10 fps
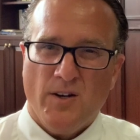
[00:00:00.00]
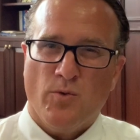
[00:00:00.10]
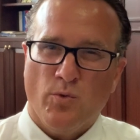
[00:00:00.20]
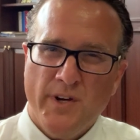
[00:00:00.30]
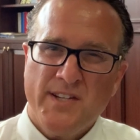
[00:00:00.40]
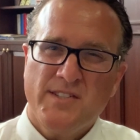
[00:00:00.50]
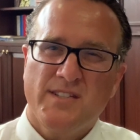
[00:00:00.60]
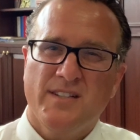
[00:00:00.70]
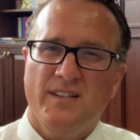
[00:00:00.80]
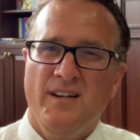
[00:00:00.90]

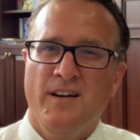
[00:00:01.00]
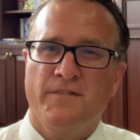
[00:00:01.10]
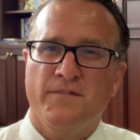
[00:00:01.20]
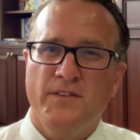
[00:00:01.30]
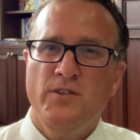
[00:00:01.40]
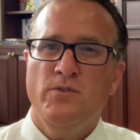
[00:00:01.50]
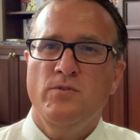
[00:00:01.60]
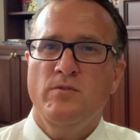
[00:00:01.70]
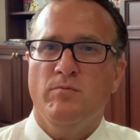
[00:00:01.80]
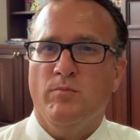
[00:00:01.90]
Risk a
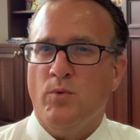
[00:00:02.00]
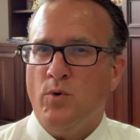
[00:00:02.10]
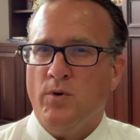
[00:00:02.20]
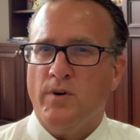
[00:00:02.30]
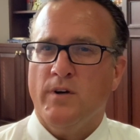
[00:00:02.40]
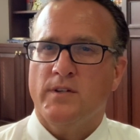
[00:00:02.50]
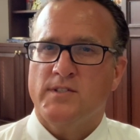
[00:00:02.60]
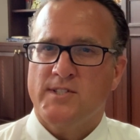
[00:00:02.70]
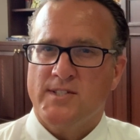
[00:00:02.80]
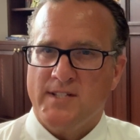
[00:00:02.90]
few more
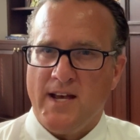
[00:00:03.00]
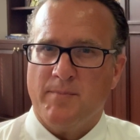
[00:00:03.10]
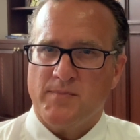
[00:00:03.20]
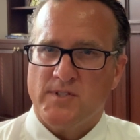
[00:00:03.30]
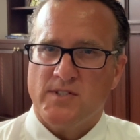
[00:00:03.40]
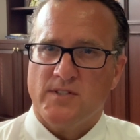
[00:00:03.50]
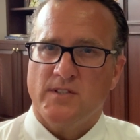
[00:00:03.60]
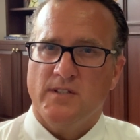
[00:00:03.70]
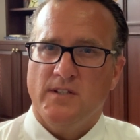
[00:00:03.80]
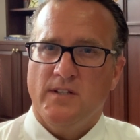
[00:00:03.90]
steps
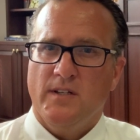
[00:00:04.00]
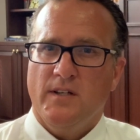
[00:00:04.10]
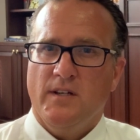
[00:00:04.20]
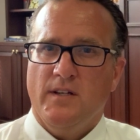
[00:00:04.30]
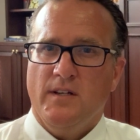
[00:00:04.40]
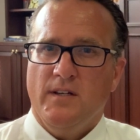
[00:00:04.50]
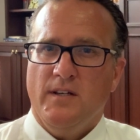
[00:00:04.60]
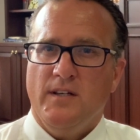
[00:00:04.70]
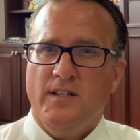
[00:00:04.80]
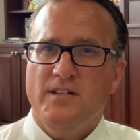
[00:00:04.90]

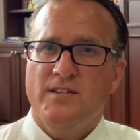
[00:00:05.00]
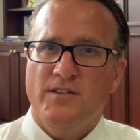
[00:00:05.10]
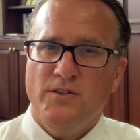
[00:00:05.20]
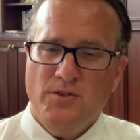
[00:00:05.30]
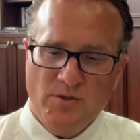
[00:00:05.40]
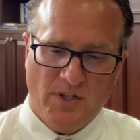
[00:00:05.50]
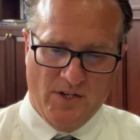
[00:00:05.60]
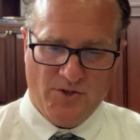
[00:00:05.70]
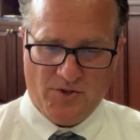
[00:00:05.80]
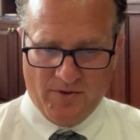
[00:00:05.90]
into the new
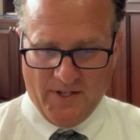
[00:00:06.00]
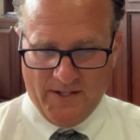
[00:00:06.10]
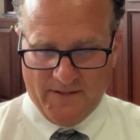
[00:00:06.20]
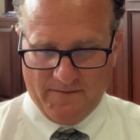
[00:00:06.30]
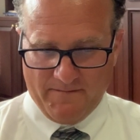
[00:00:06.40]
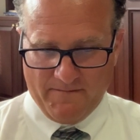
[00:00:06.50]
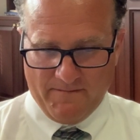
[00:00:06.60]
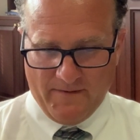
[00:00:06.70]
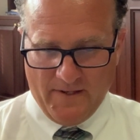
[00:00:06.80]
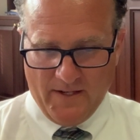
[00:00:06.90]
country,
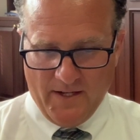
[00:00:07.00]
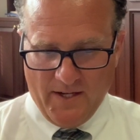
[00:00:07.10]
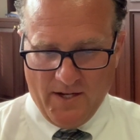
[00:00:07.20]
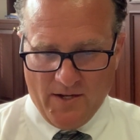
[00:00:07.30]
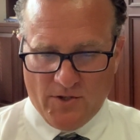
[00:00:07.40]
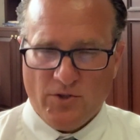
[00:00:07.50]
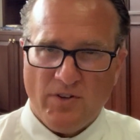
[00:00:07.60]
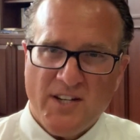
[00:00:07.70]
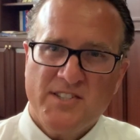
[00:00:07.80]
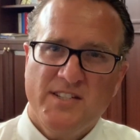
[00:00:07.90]

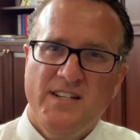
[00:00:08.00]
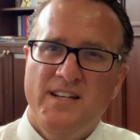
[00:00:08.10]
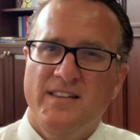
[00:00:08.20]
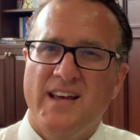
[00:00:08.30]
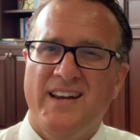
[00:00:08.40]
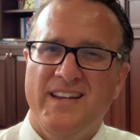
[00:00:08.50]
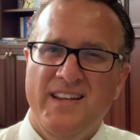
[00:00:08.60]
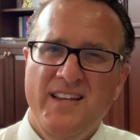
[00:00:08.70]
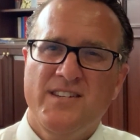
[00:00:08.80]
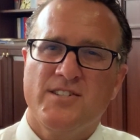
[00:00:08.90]
trusting that
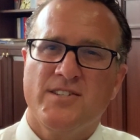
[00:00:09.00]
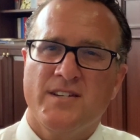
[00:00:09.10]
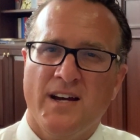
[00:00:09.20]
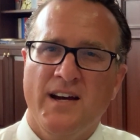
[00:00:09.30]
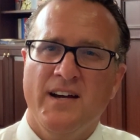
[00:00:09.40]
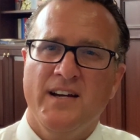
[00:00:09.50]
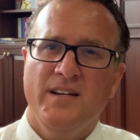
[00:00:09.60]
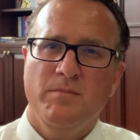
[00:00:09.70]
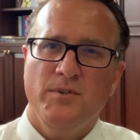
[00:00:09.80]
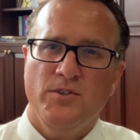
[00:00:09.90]
each
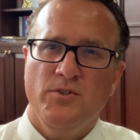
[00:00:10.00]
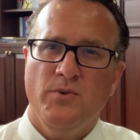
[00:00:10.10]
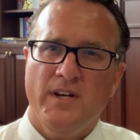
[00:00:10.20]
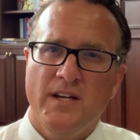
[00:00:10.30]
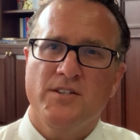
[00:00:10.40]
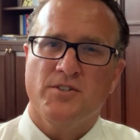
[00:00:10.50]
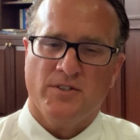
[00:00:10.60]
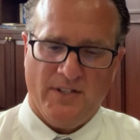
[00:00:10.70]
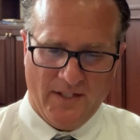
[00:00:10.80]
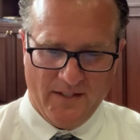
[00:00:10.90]
time you
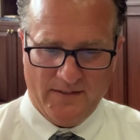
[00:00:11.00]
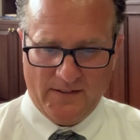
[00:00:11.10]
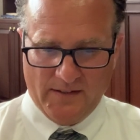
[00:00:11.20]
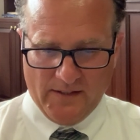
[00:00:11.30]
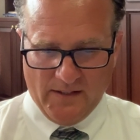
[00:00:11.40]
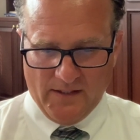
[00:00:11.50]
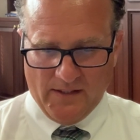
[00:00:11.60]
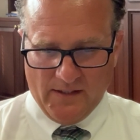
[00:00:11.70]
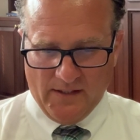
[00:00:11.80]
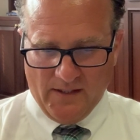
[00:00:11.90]
enter it,
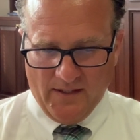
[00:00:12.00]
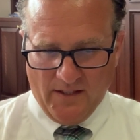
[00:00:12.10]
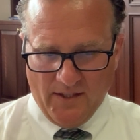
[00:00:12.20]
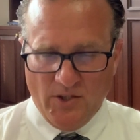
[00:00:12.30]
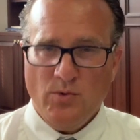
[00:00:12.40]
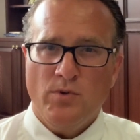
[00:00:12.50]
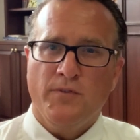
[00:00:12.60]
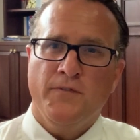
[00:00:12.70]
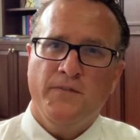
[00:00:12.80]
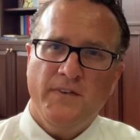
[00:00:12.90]
you will
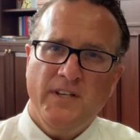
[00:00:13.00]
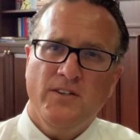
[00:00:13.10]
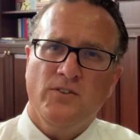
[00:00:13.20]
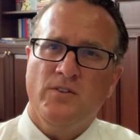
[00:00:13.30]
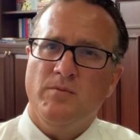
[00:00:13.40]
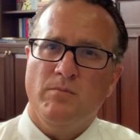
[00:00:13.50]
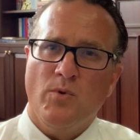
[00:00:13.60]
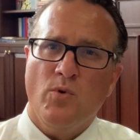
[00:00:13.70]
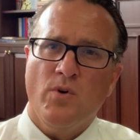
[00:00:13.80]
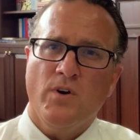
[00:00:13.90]
feel
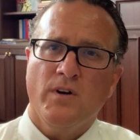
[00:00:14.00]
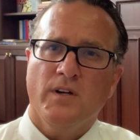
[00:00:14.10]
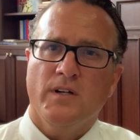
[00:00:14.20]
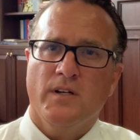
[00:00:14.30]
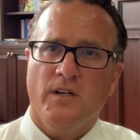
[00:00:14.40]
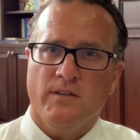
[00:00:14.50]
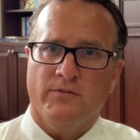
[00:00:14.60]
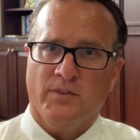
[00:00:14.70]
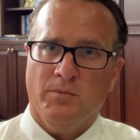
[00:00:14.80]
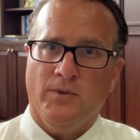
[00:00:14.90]
more
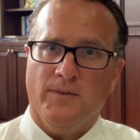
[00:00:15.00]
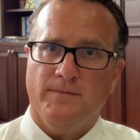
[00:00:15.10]
comfortable